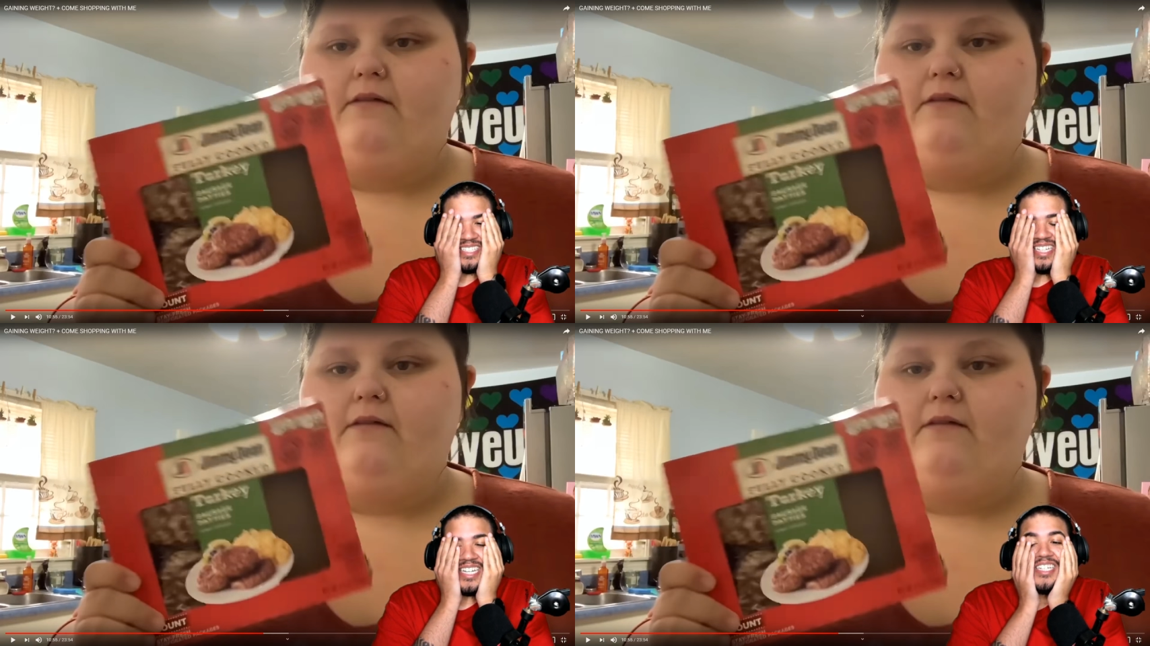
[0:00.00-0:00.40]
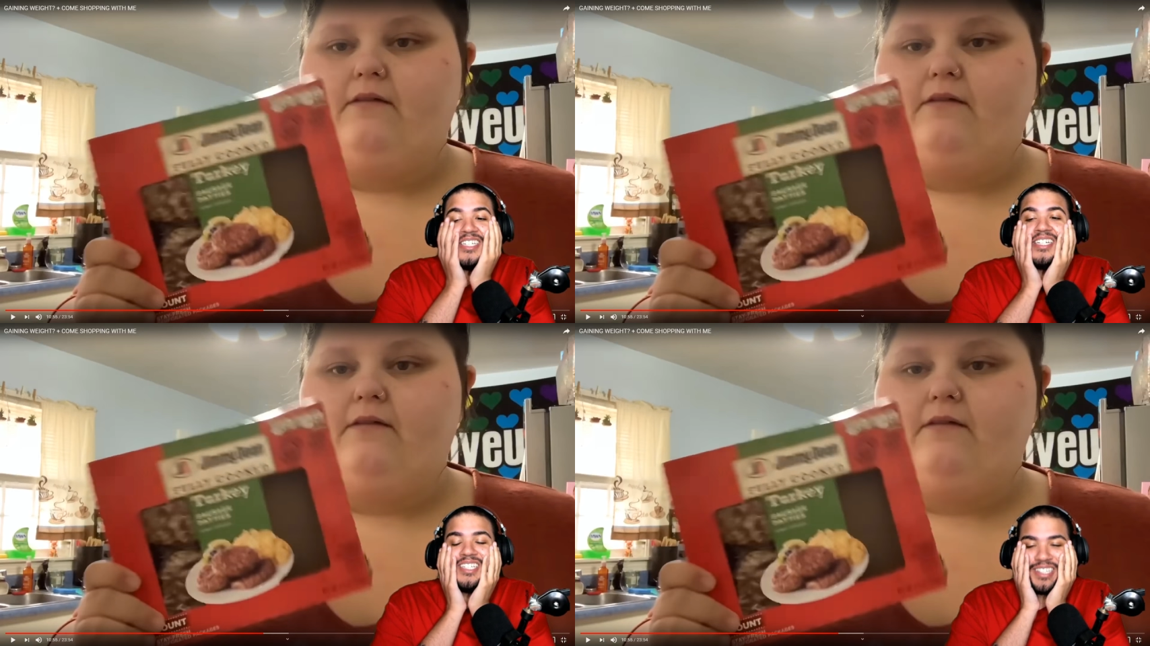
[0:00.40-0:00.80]
Speaker 1: like,
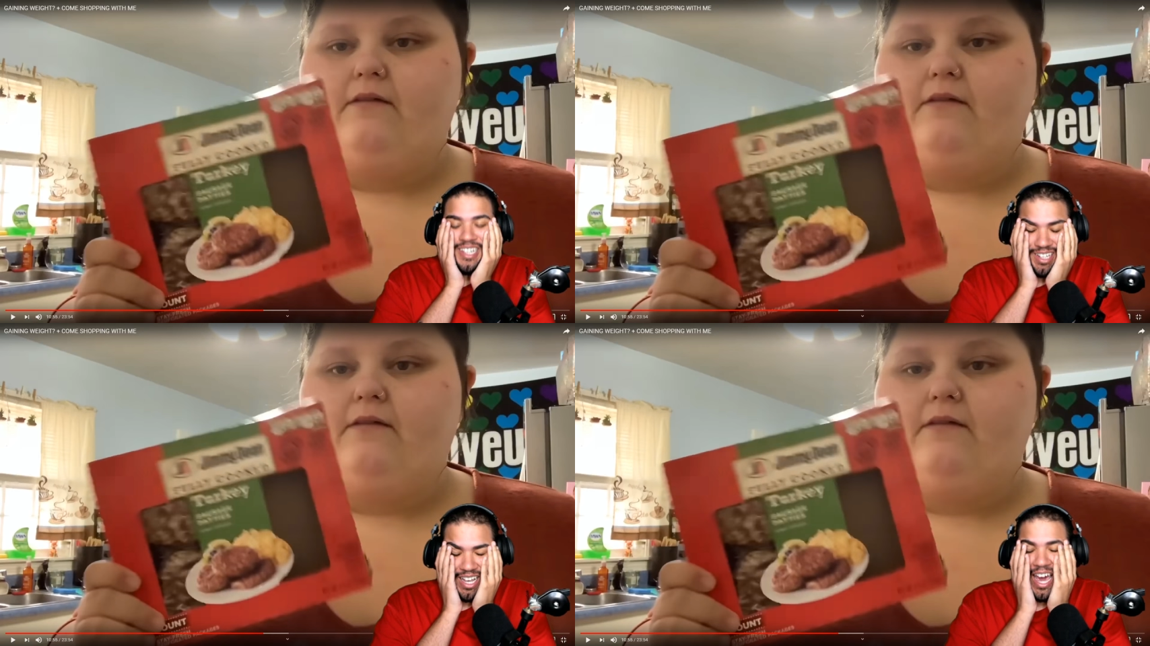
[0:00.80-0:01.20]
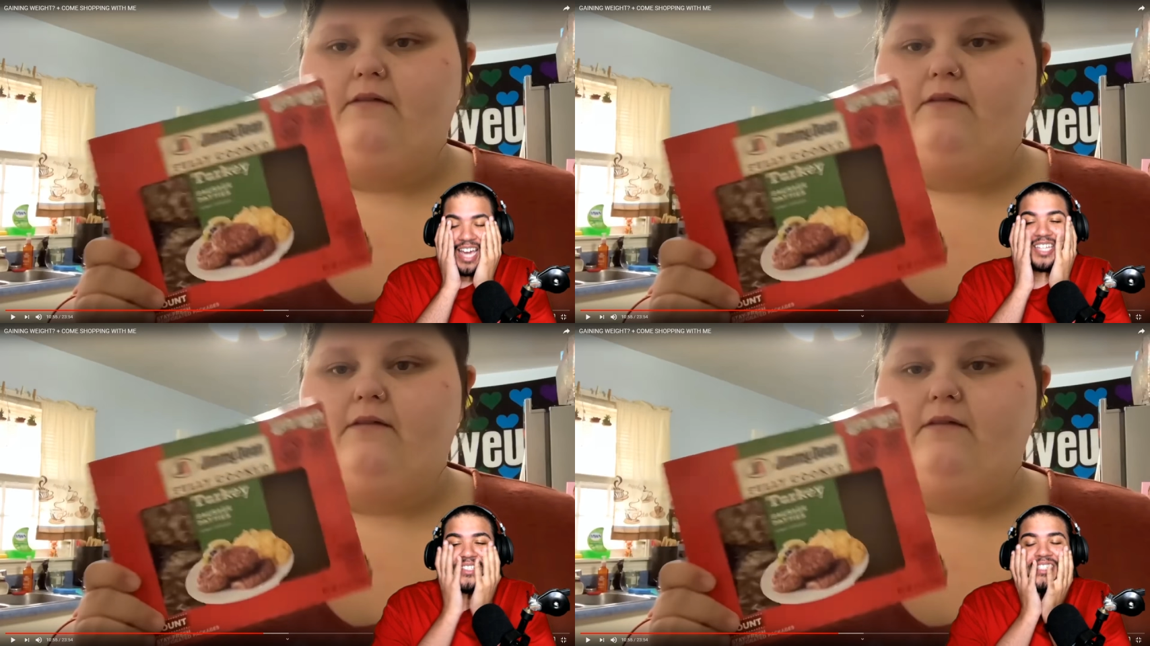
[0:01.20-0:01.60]
it, I
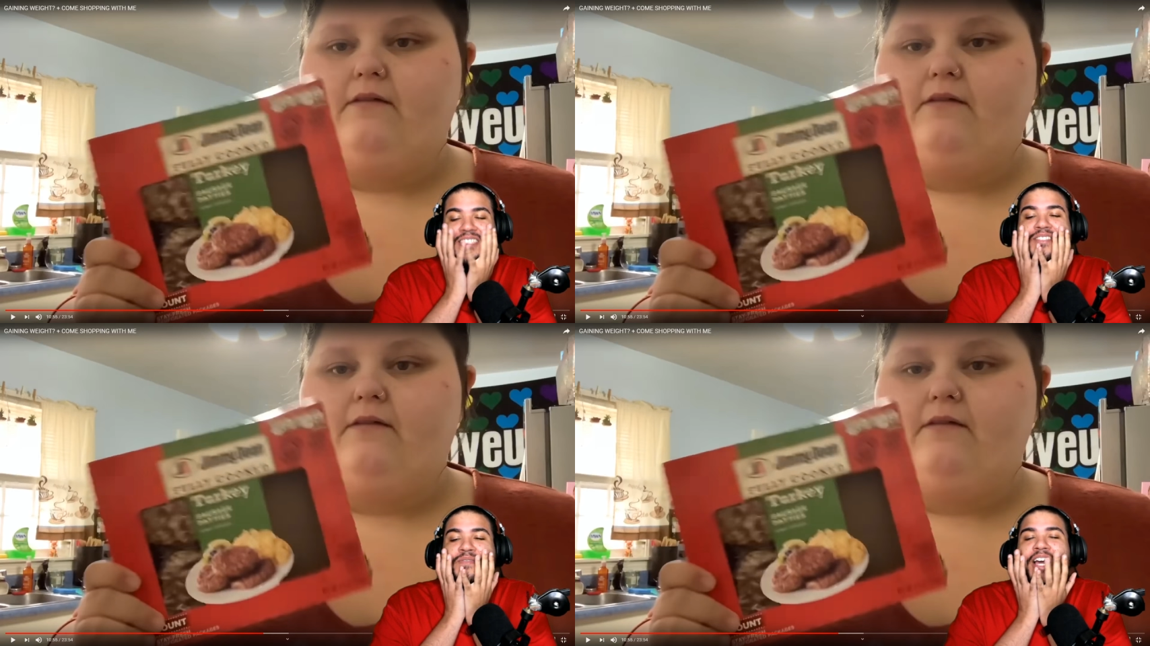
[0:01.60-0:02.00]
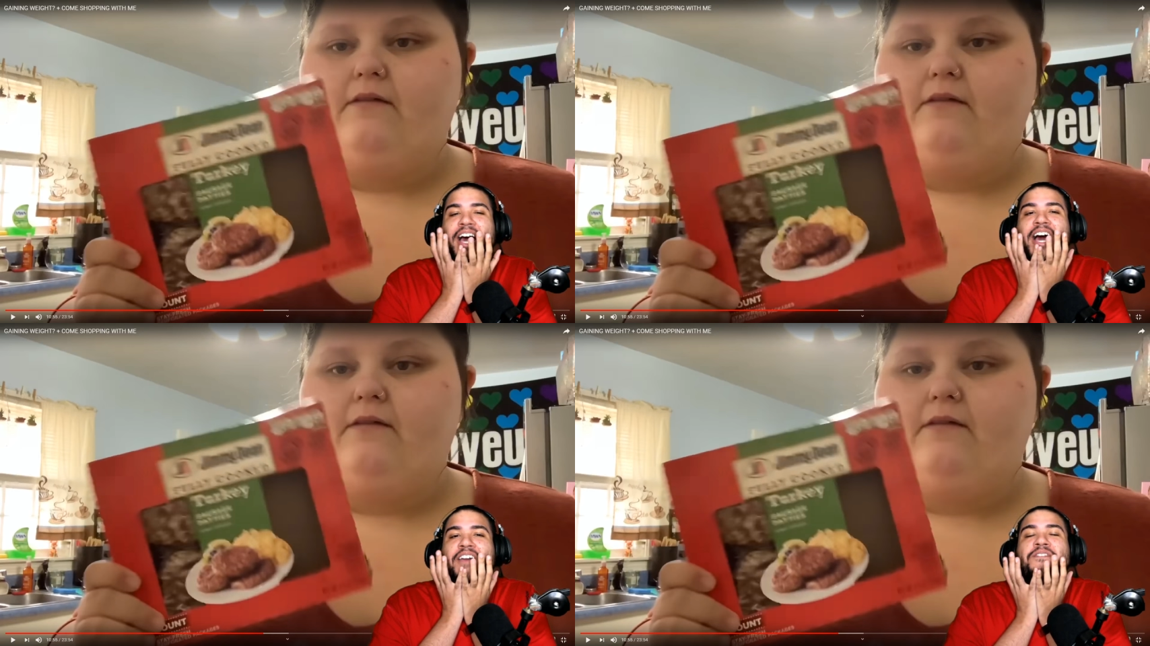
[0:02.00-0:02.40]
can
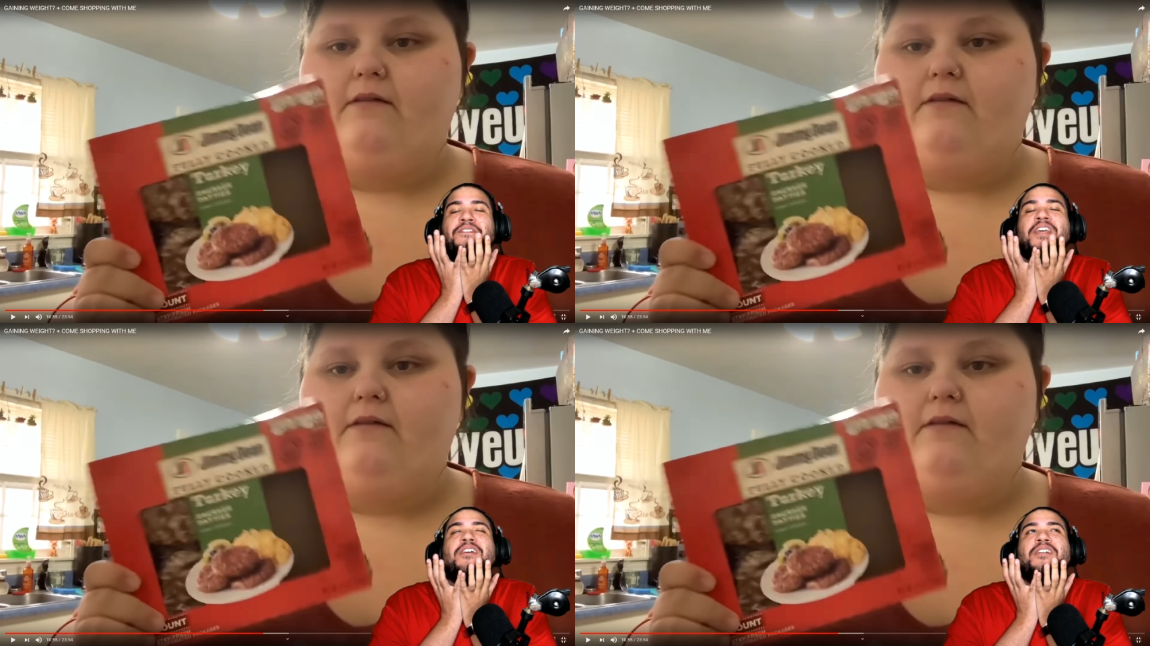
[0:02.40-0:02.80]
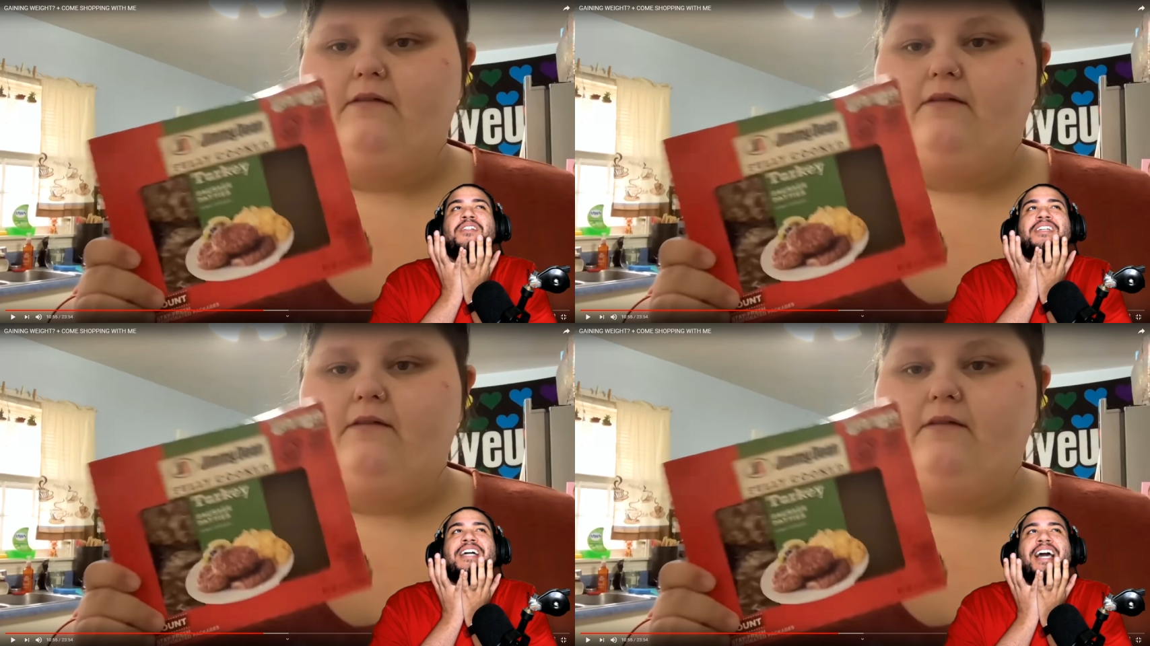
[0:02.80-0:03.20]
I feel